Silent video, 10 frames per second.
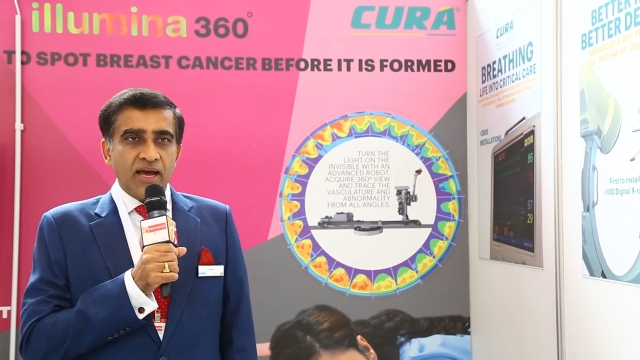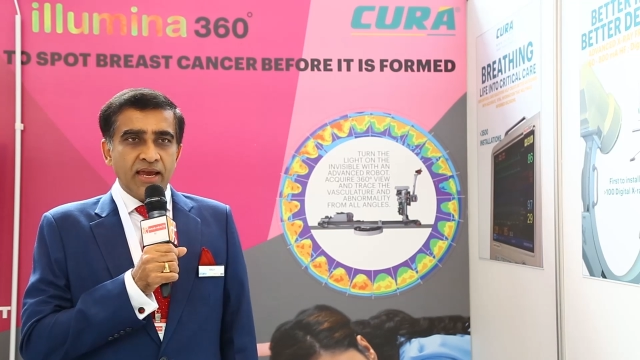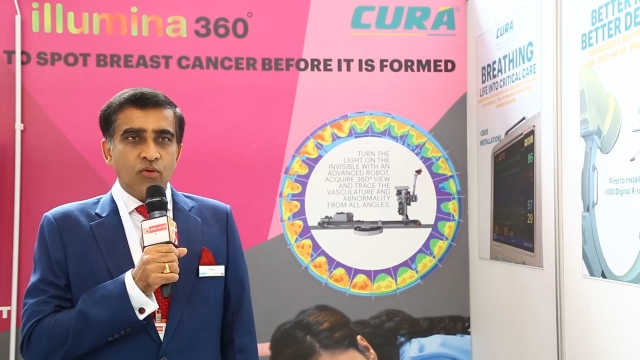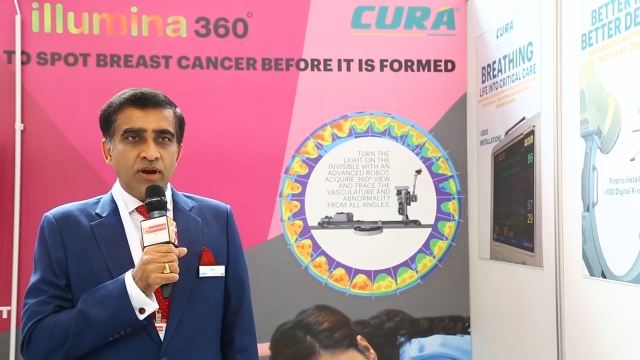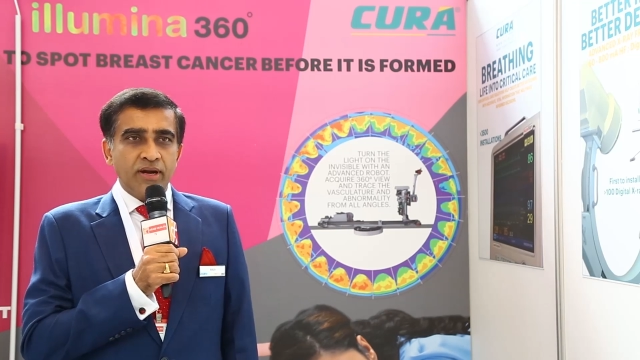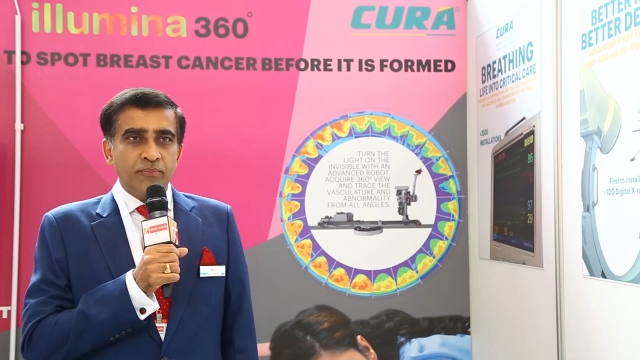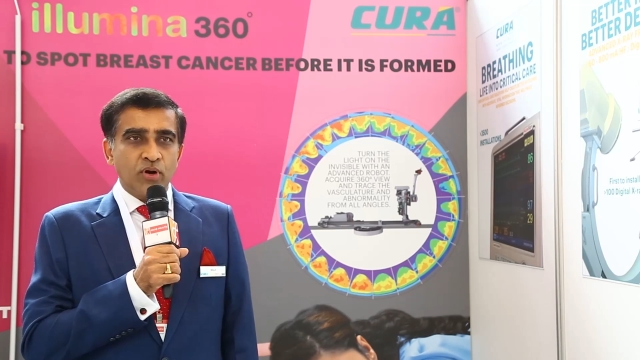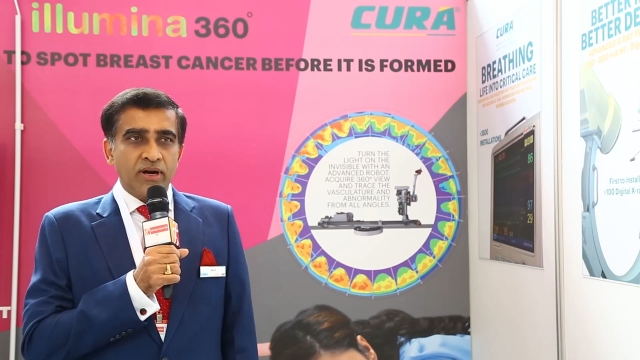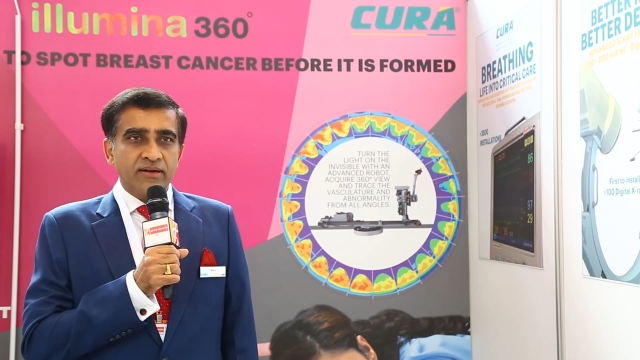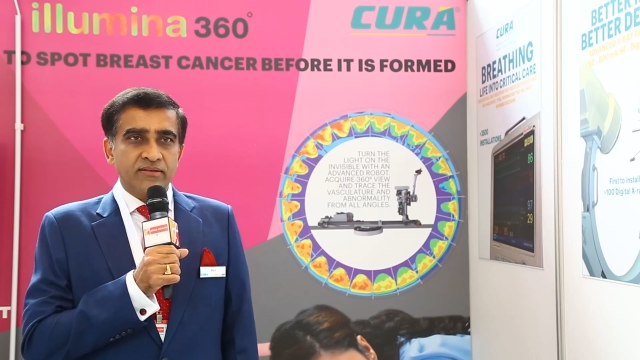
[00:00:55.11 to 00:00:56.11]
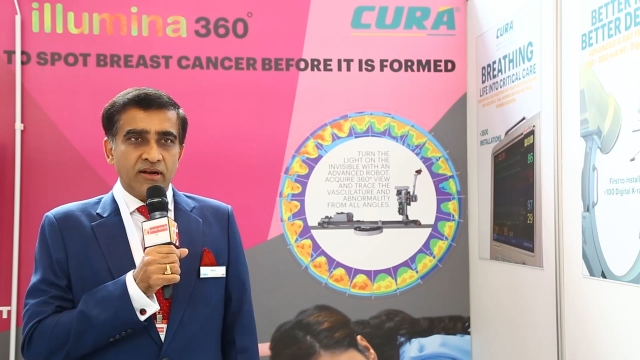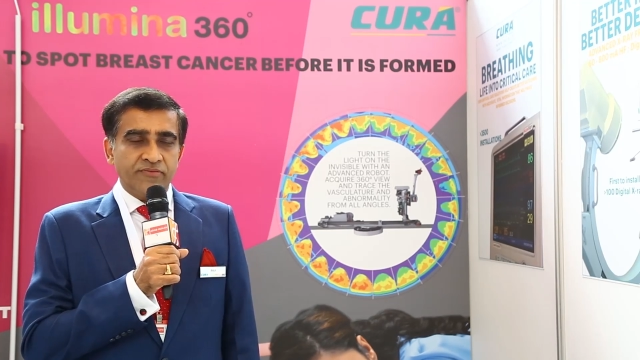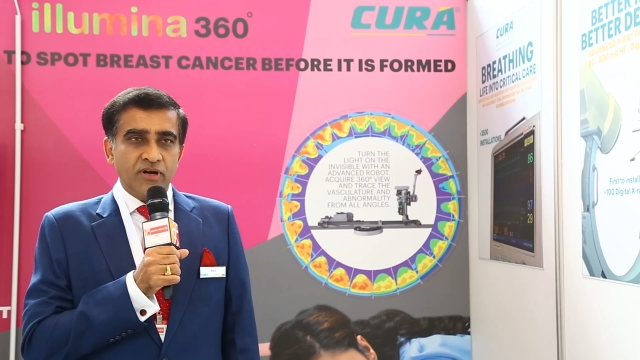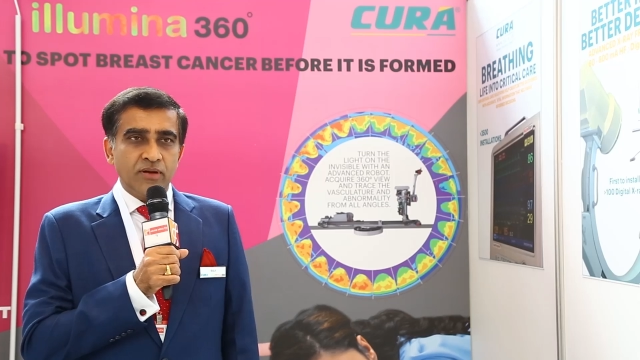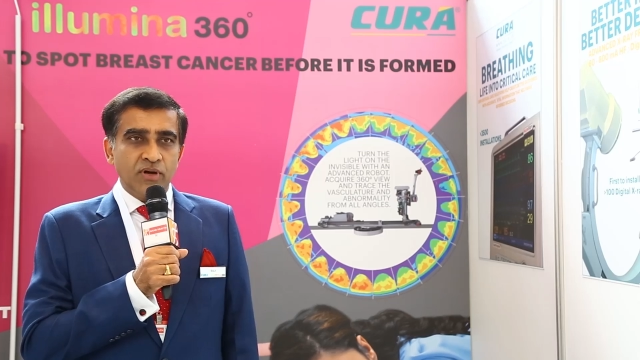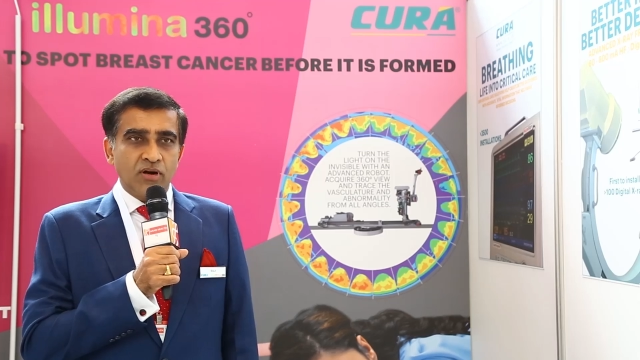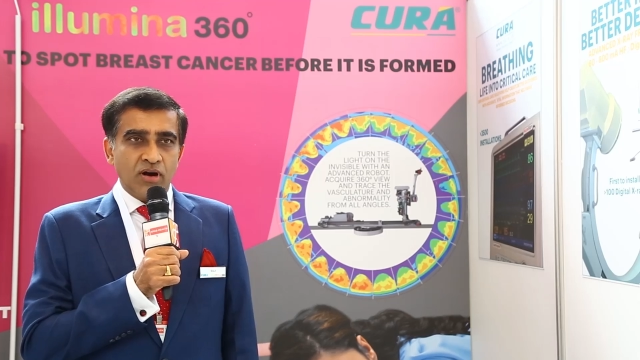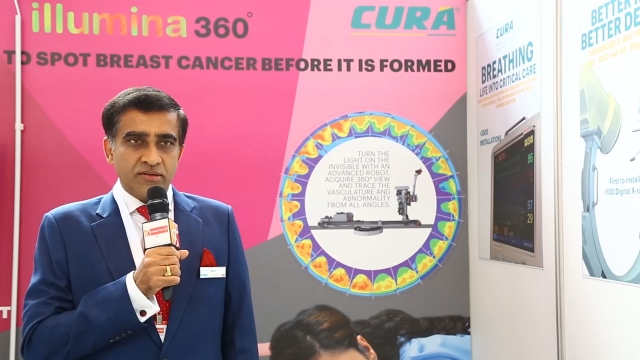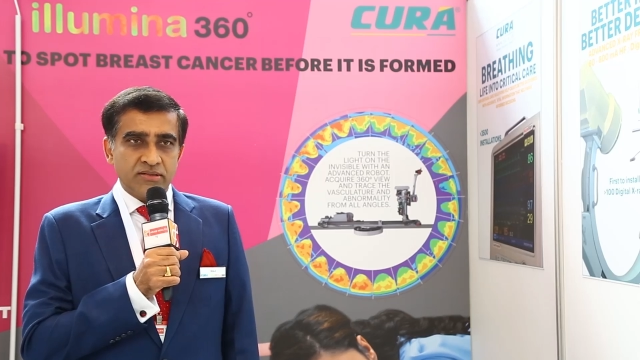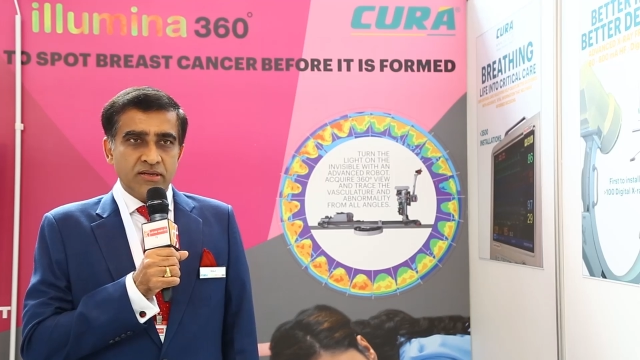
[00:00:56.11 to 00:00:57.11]
high quality products at affordable
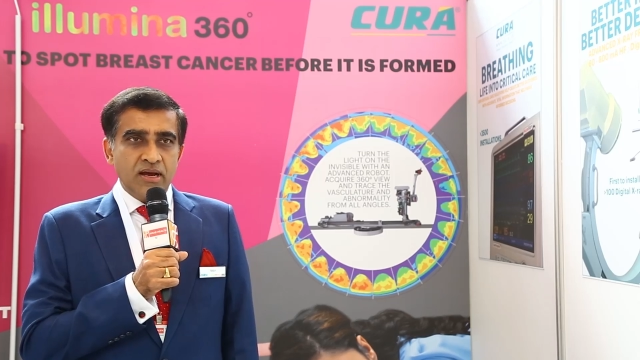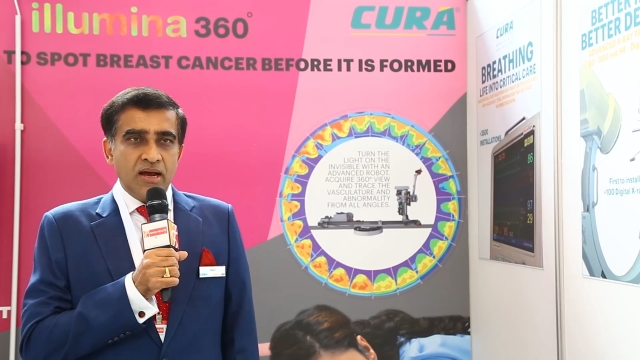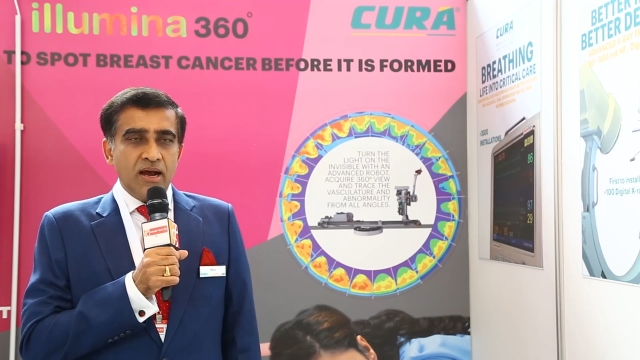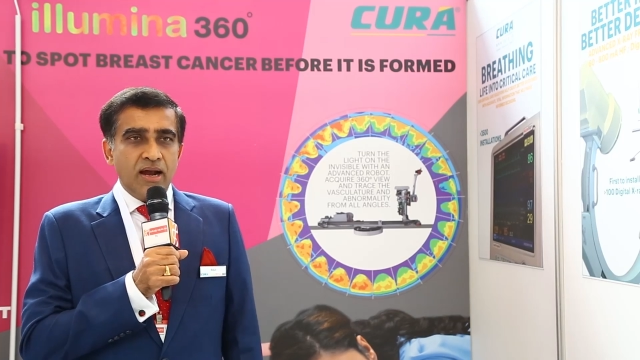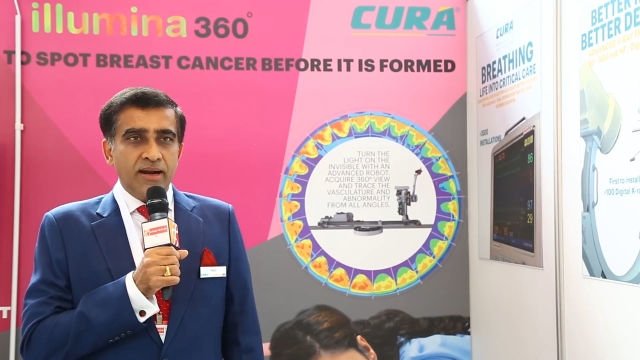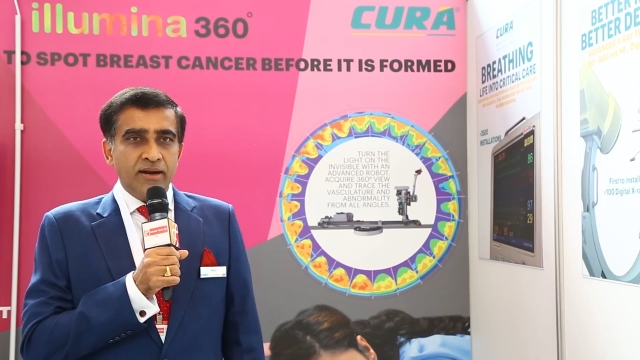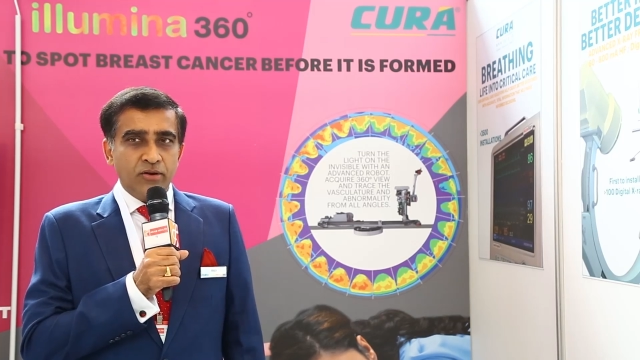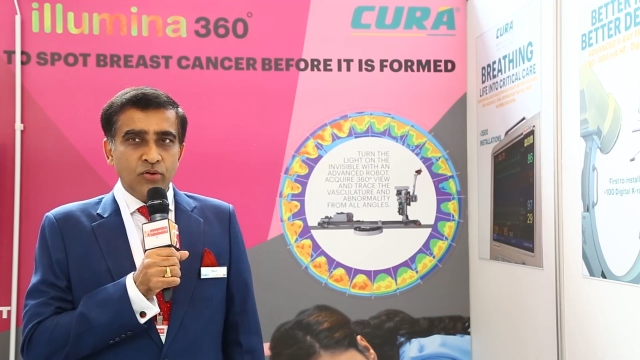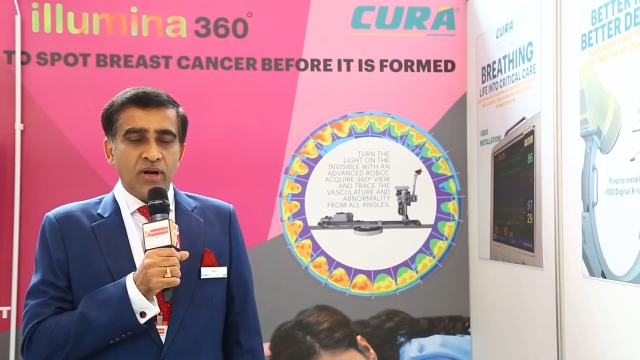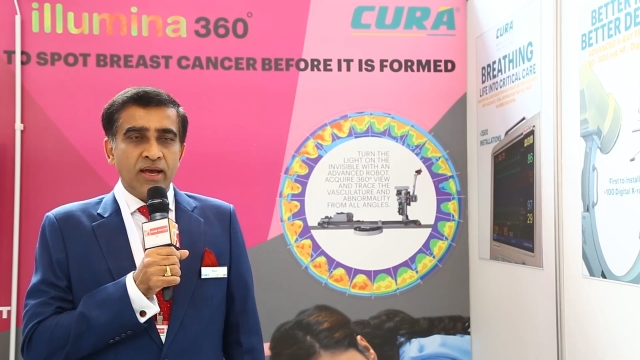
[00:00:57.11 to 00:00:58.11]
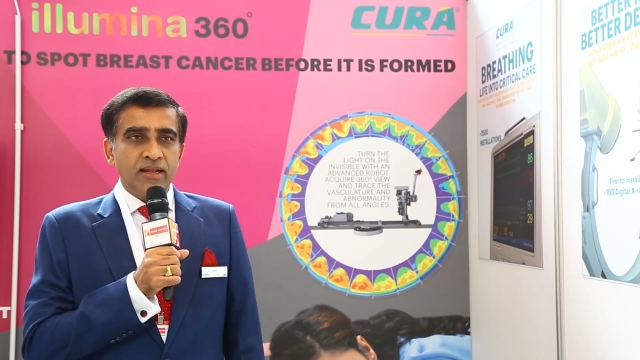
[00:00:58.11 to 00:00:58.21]
cost. And Cura